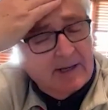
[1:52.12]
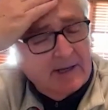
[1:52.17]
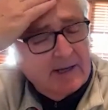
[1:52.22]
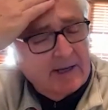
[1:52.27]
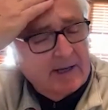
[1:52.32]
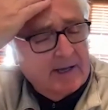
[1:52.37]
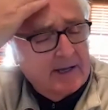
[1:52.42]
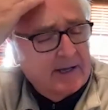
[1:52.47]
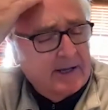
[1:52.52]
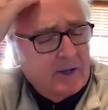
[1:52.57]

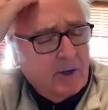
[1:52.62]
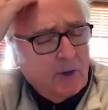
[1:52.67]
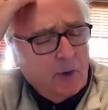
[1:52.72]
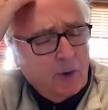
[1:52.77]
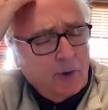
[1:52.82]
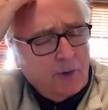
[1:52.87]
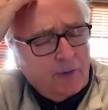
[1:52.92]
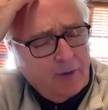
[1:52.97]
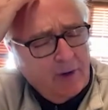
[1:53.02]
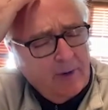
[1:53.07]

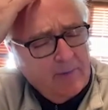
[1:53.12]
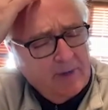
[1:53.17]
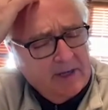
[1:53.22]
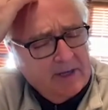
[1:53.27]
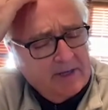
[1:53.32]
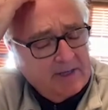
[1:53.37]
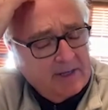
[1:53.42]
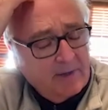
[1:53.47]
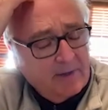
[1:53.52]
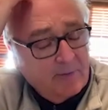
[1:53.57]
all three
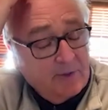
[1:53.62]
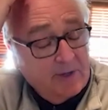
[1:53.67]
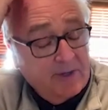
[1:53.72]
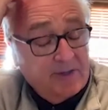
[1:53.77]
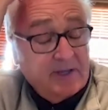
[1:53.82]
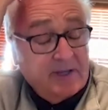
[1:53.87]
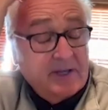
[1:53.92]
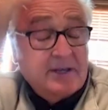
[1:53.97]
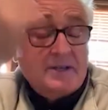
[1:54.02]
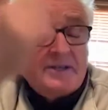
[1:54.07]
media with
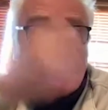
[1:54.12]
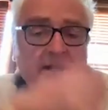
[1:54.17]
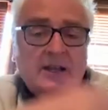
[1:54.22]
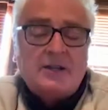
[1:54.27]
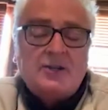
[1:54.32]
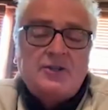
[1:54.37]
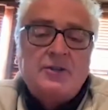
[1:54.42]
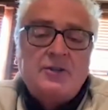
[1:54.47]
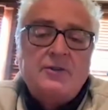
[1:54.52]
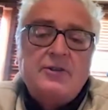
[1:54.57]
the
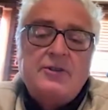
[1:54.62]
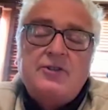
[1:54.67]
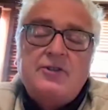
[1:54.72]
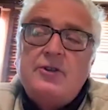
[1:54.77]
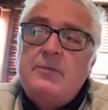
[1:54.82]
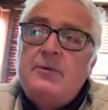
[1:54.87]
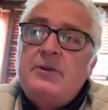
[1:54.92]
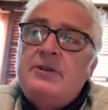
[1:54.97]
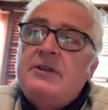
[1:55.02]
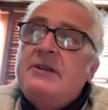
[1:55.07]
international
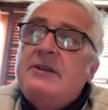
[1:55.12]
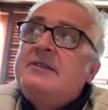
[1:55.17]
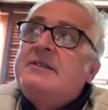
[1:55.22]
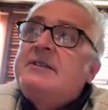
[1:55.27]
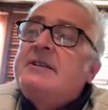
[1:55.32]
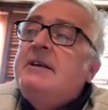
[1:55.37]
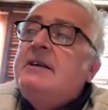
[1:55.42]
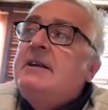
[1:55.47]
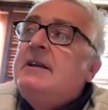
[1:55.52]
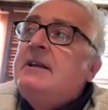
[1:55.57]
distributors.